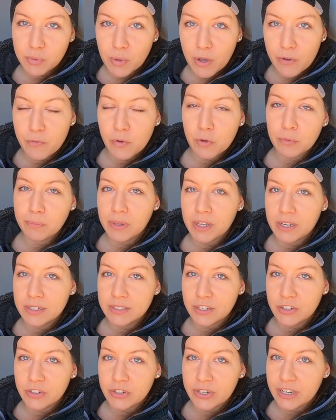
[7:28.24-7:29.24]
12-volt
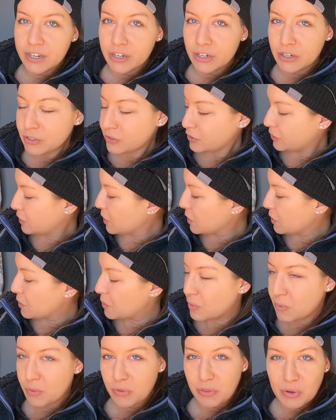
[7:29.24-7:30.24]
plugs under here,
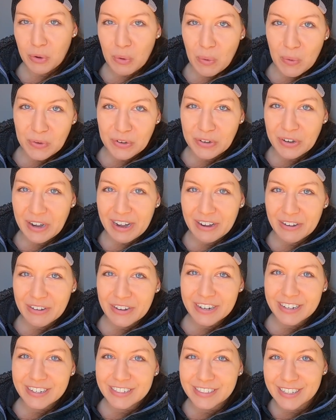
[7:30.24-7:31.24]
so the corner
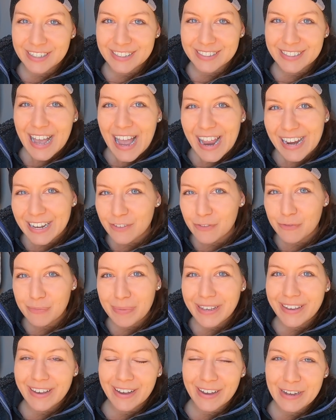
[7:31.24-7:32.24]
area does kind of
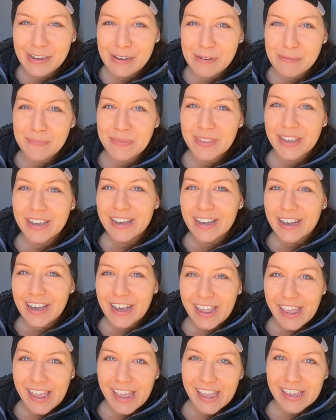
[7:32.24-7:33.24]
become
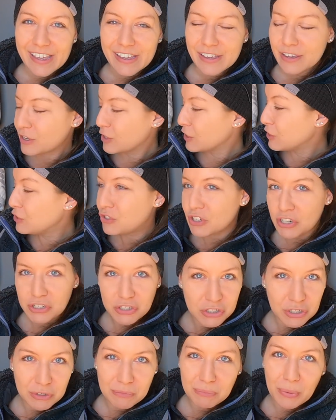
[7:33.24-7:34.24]
a
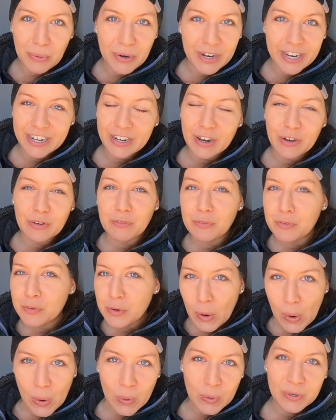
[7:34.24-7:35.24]
congestion point of
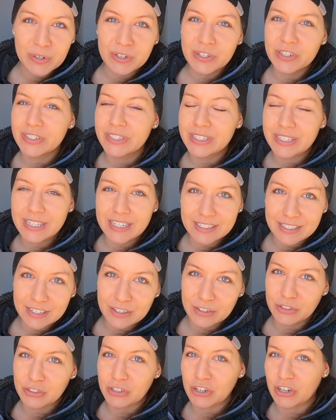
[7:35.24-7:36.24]
cords, things
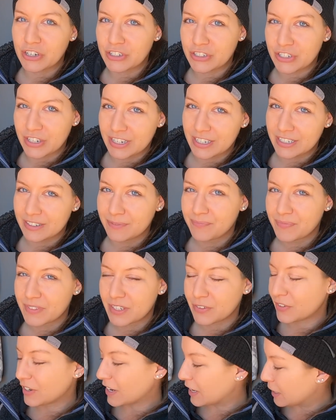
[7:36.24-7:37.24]
that are charging,
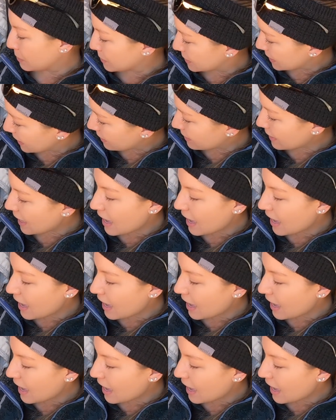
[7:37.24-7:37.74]
different items like